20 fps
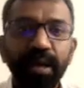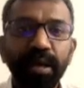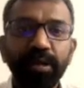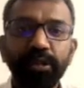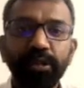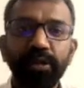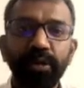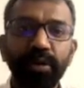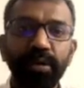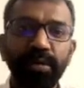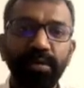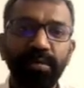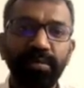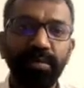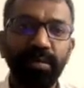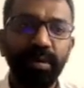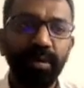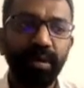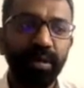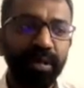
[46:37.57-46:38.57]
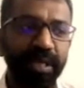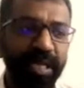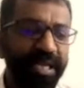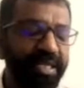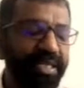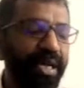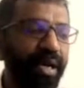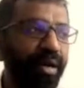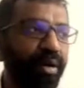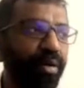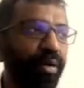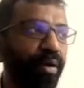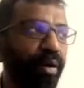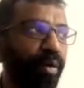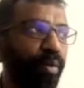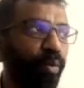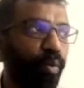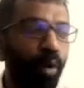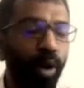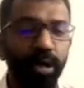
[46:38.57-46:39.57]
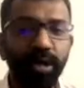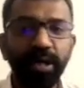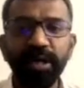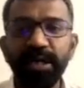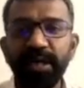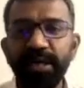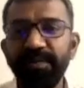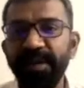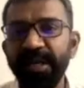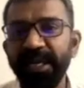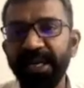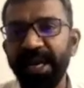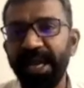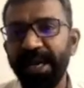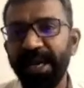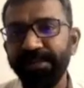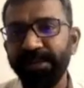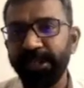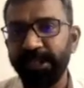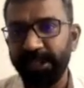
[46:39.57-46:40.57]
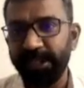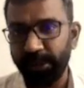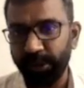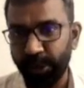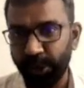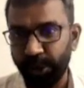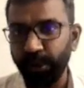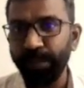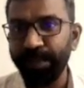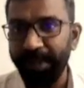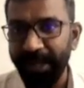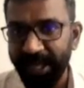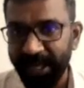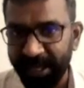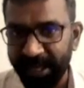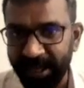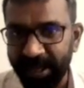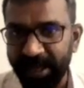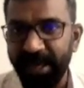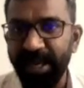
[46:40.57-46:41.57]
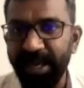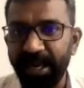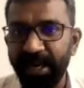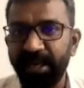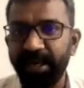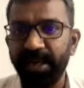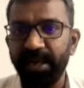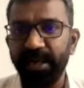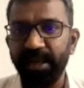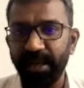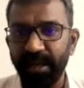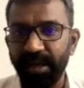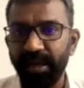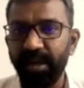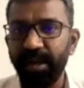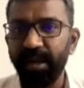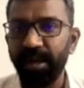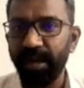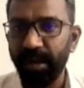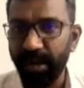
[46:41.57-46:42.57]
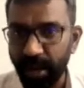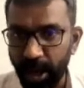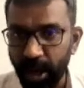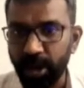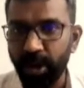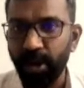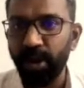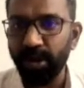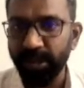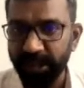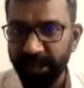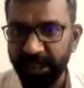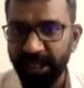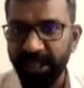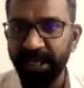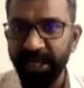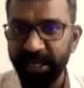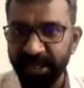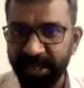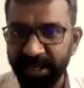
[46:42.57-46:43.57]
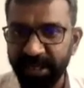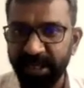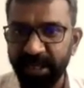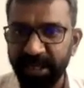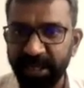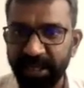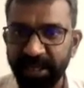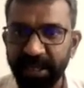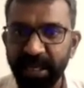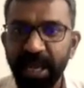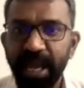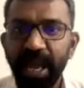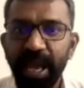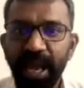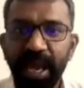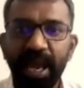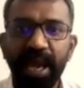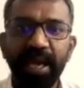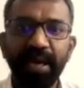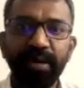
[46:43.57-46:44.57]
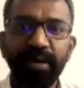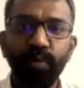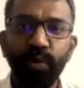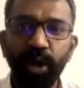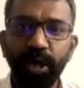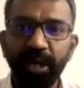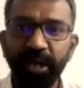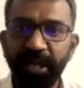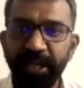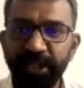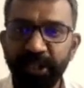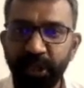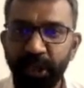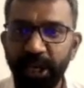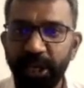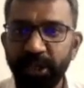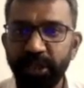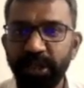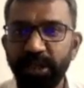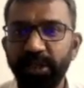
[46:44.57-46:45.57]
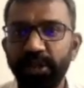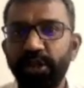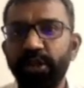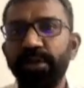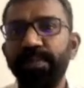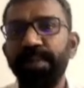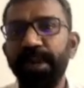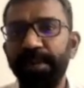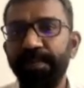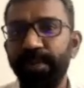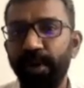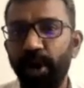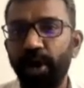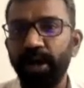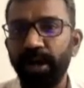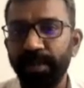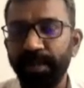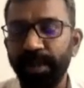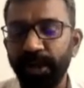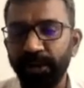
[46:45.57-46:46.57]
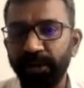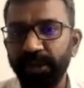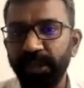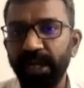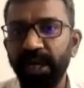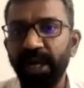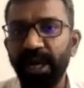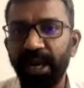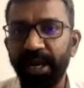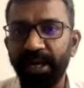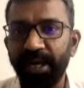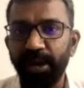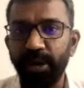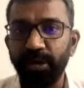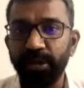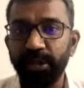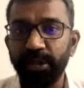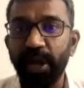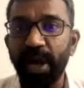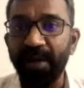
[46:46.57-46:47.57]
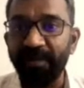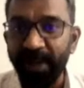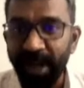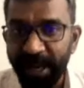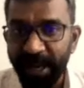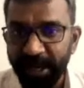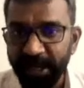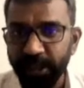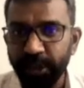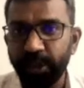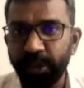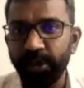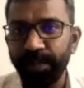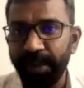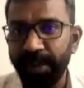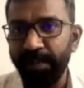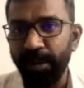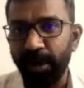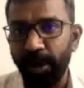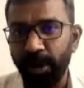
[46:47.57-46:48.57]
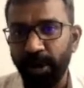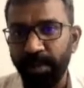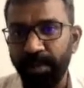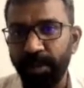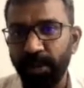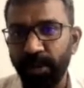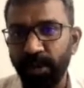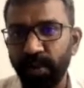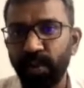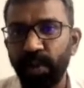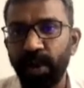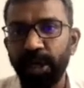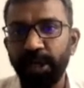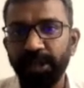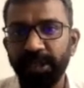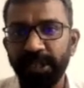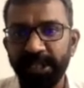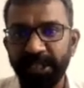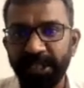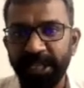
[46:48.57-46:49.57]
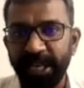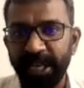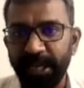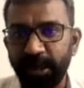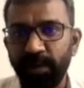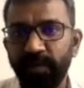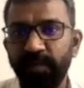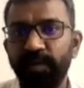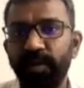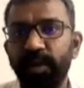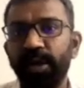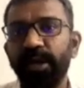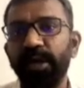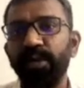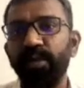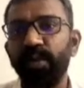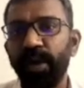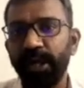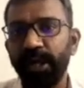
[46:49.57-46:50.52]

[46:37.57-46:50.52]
So these are water living labs should be created across Indian cities, and water education should be brought about, and also awareness should be brought about. What is the state of water?